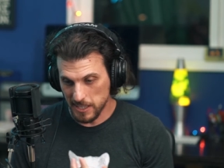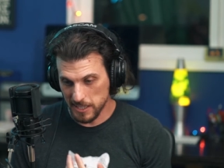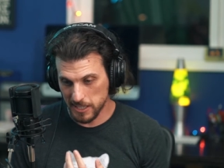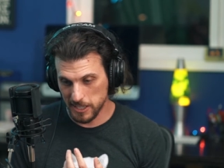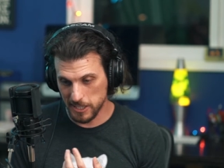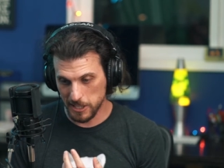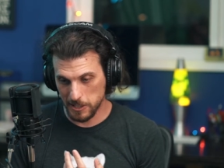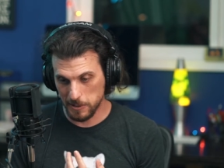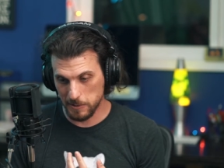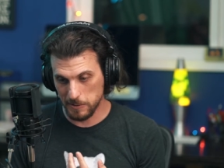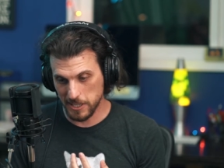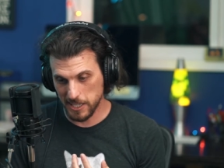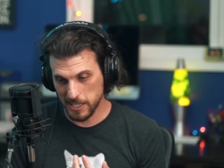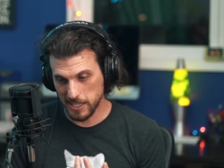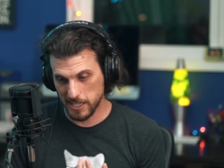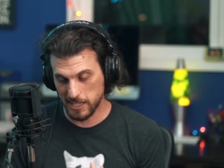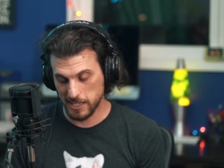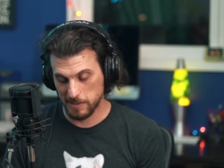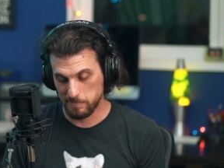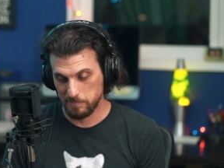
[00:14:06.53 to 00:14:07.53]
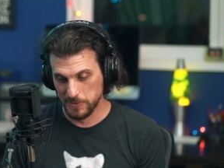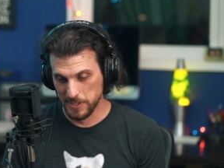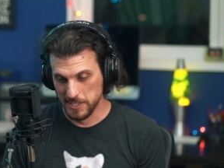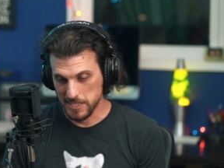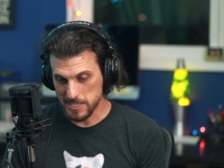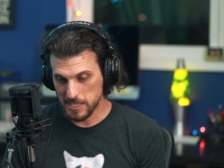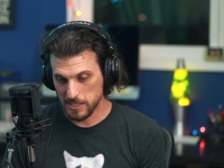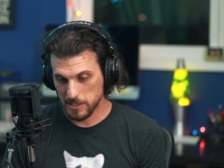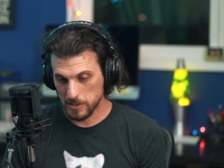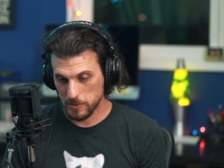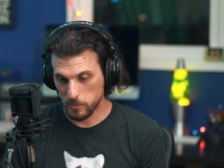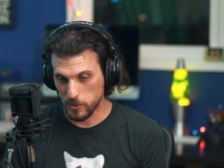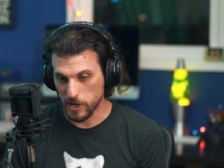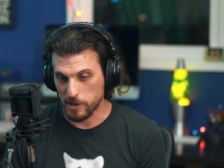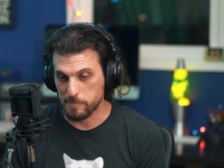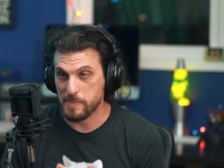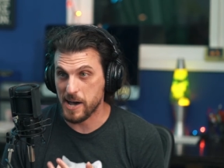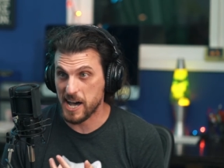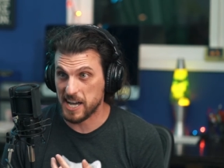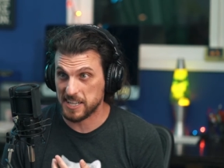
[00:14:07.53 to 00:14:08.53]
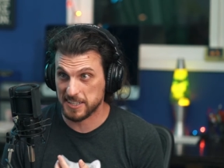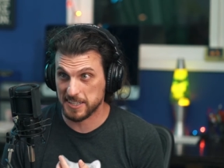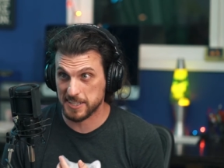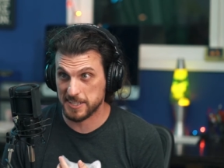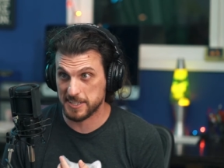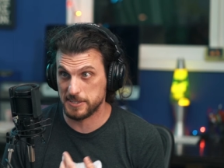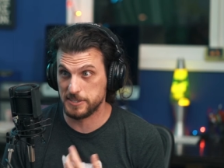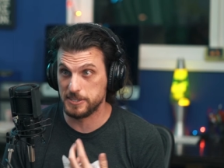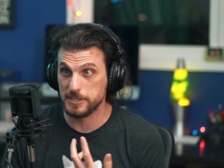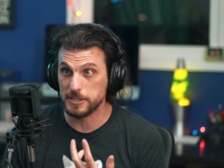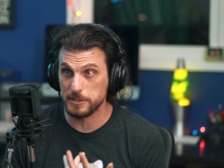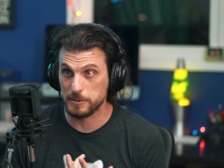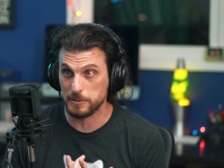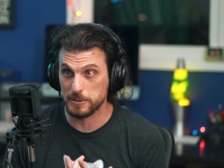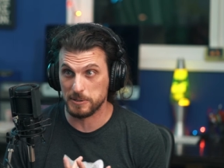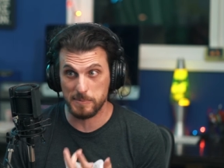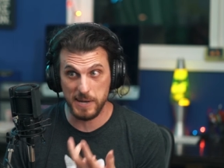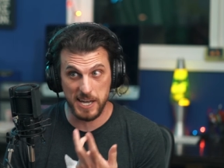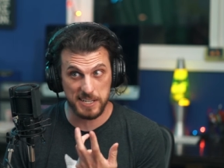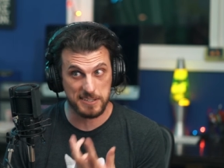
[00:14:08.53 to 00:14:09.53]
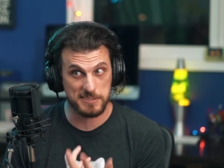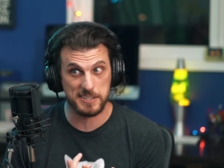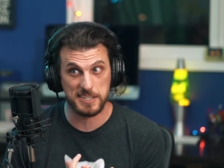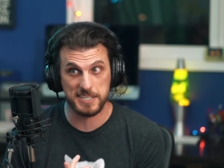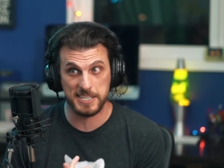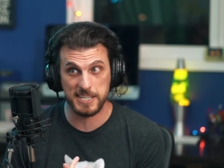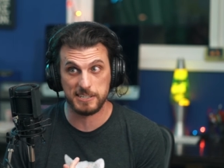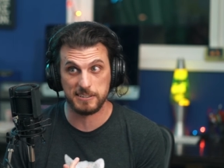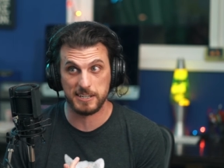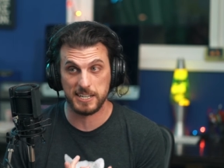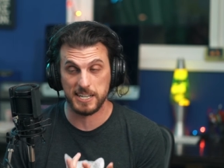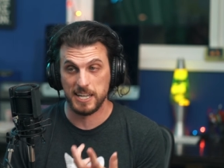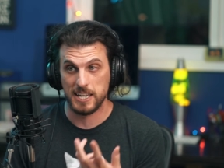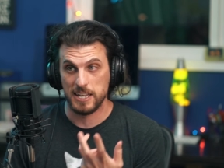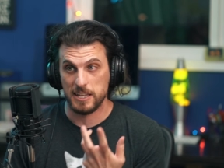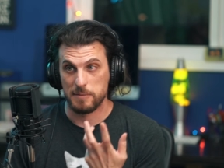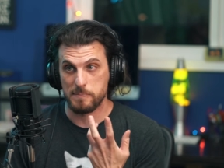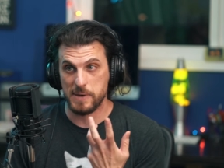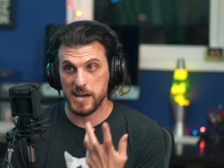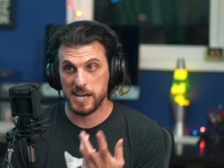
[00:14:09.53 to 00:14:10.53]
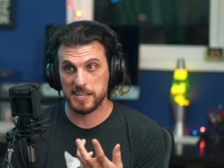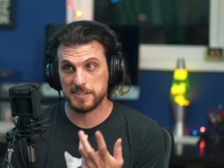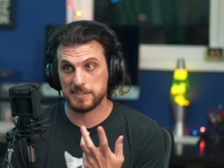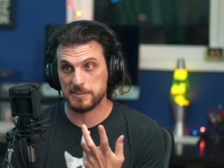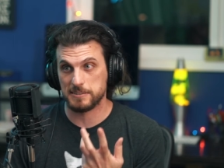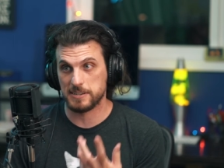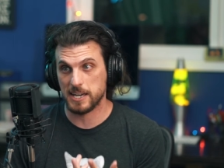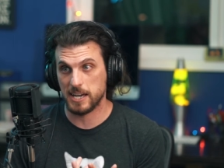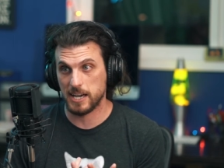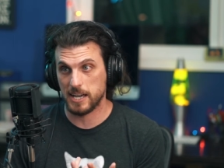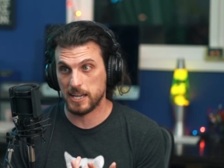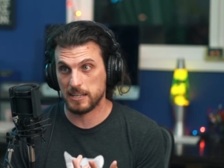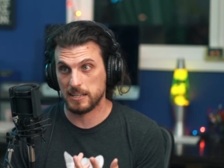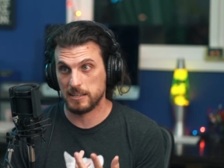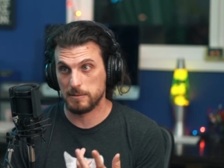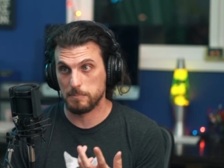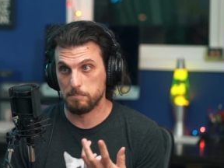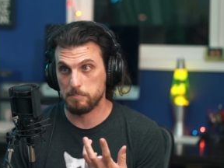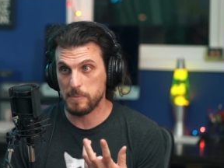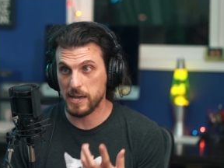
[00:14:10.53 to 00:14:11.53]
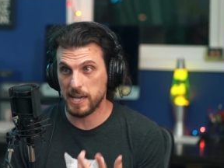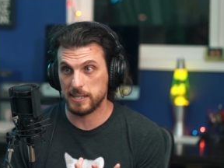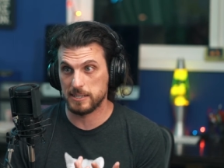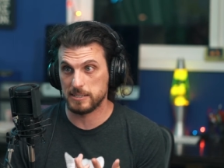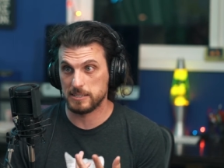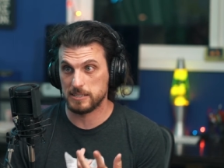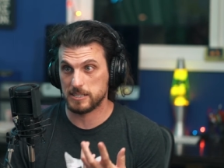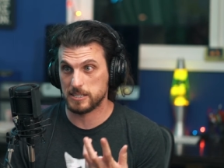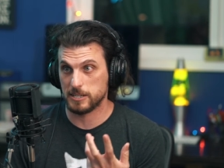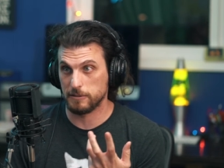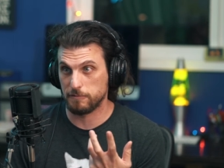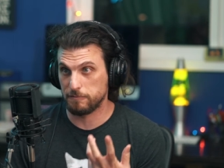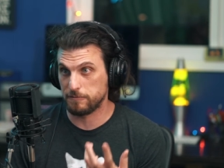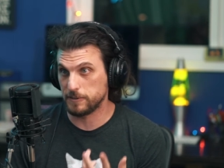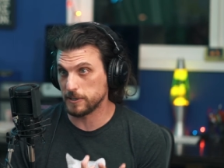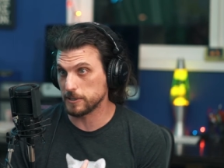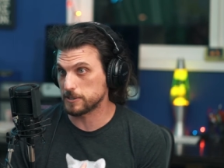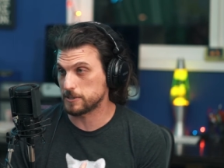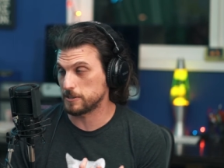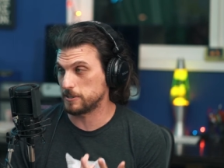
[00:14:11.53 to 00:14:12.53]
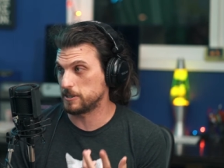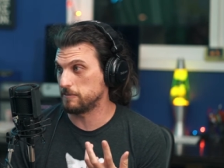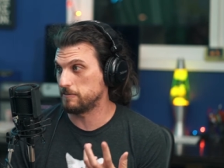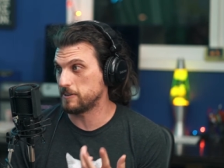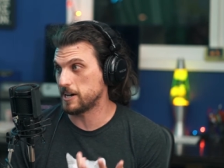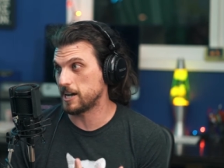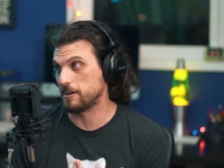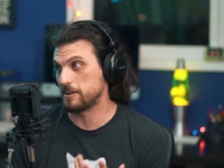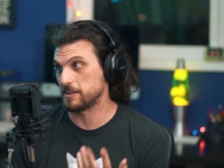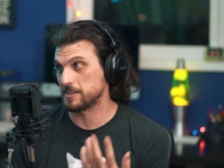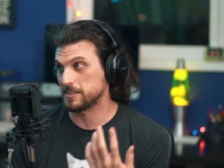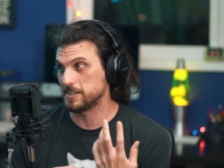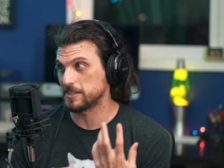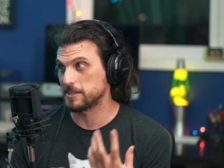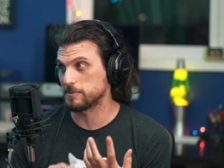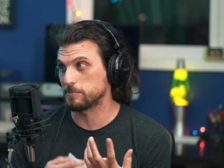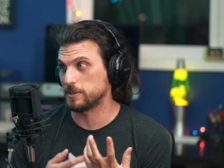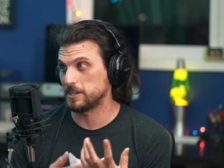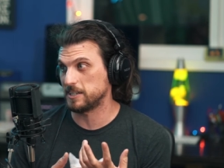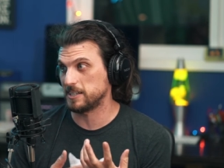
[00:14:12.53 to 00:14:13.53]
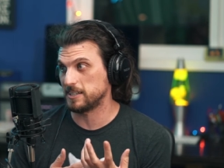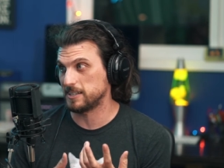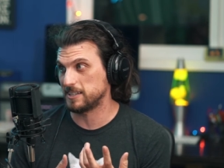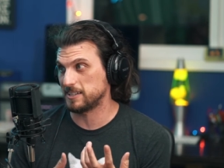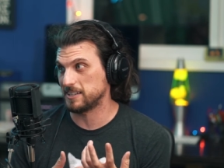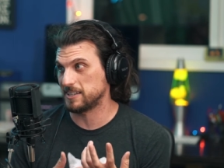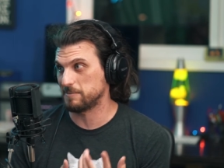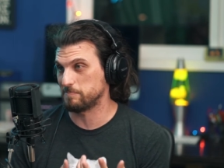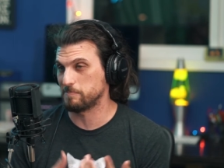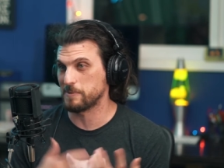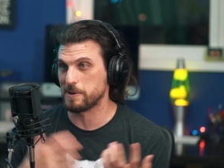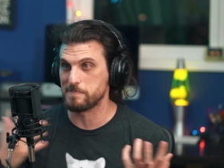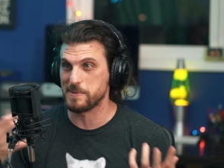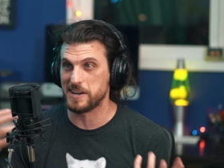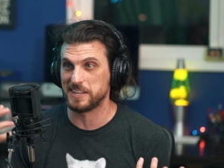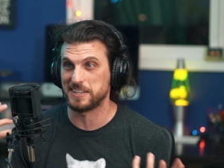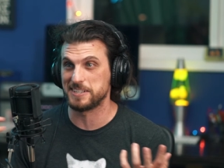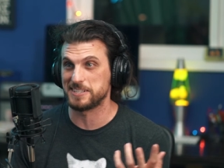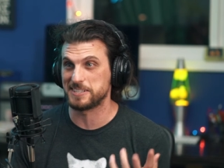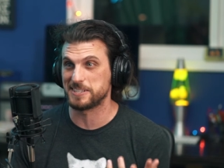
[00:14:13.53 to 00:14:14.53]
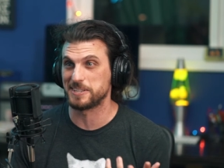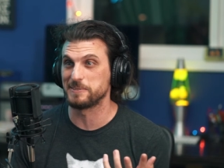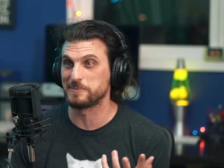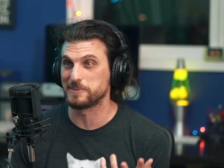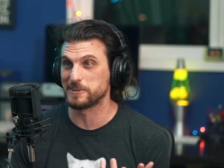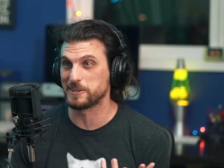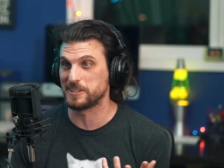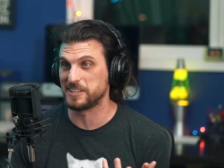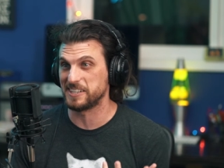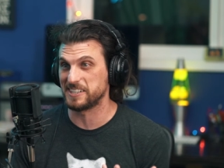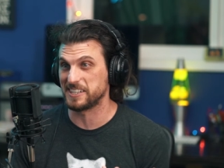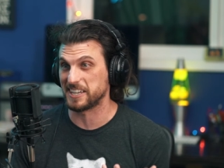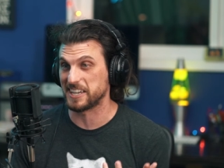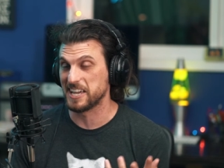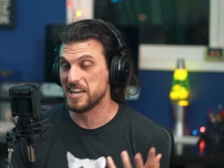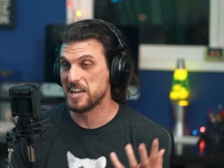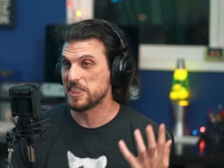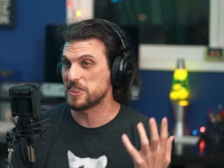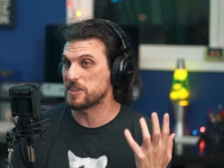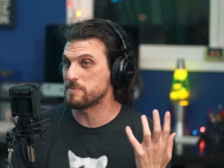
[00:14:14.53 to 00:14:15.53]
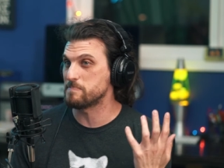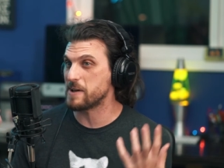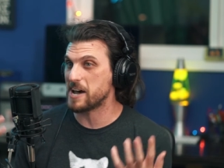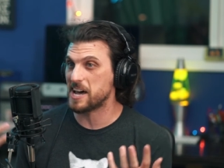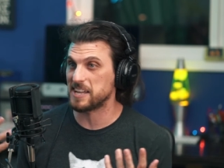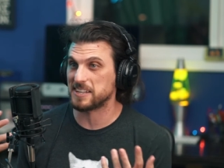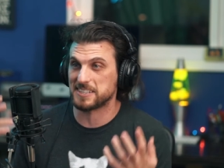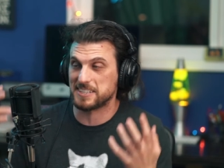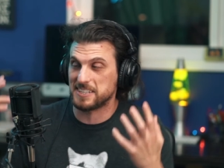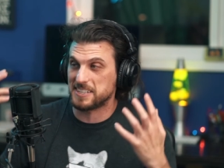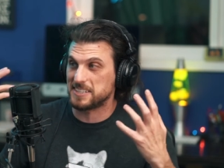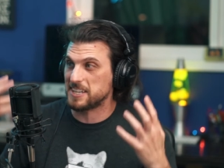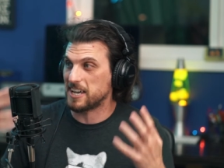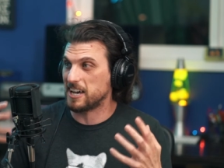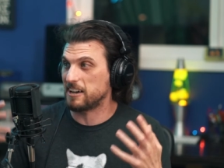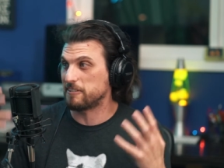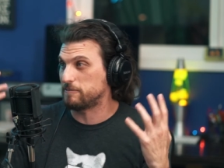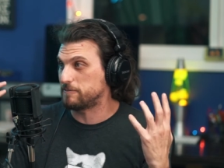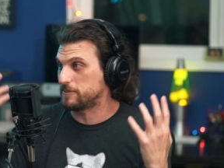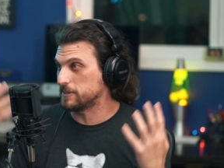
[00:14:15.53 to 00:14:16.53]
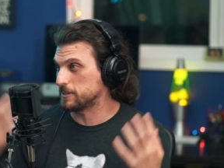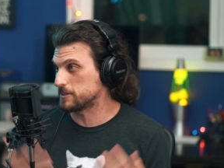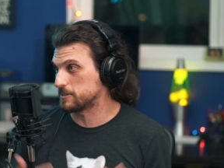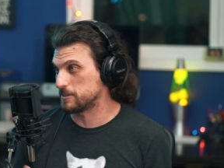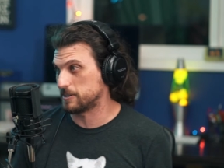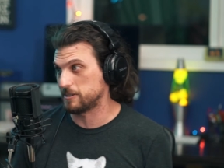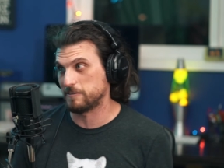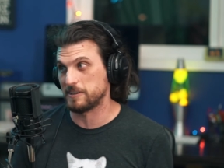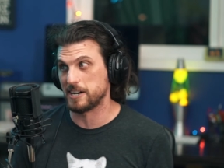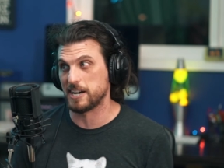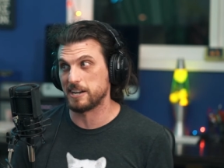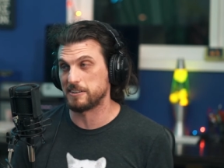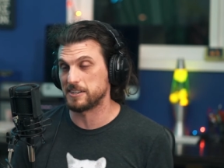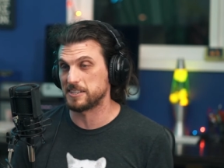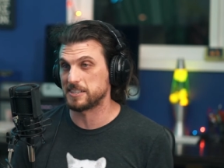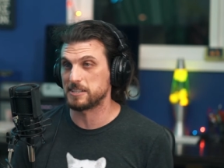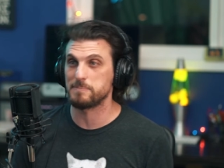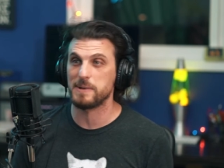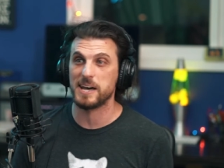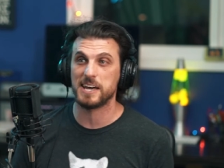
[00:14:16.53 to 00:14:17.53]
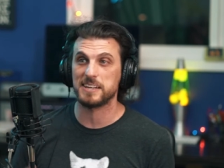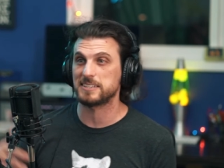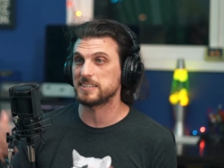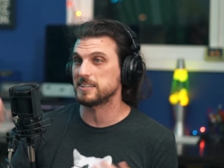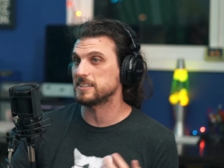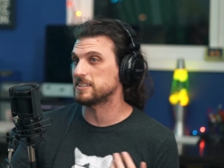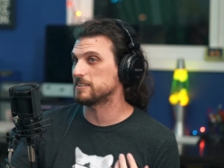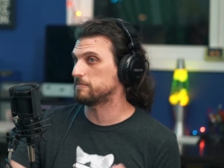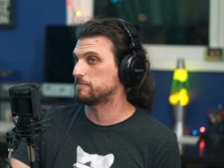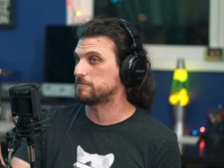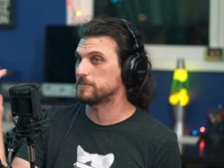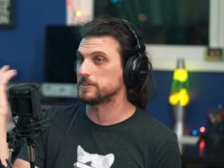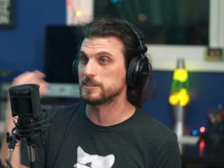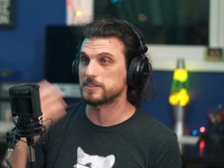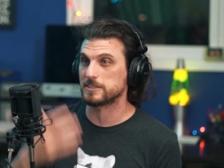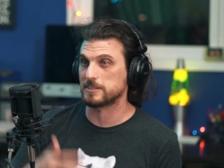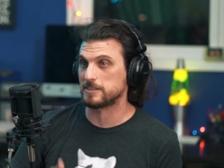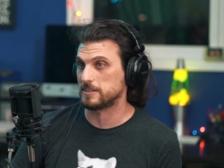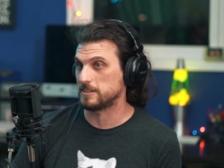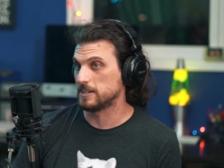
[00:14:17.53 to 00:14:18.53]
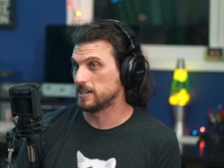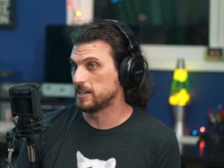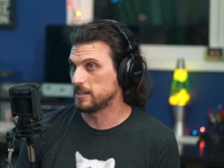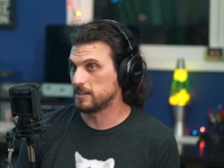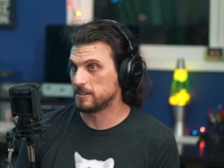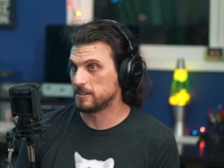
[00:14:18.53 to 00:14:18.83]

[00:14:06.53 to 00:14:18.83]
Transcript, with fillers: you know, uh, what masks do, and masks are the secret, masks are not meant to filter the virus. And this is what my message to the world is like the mask does not filter the virus. The mask doesn't filter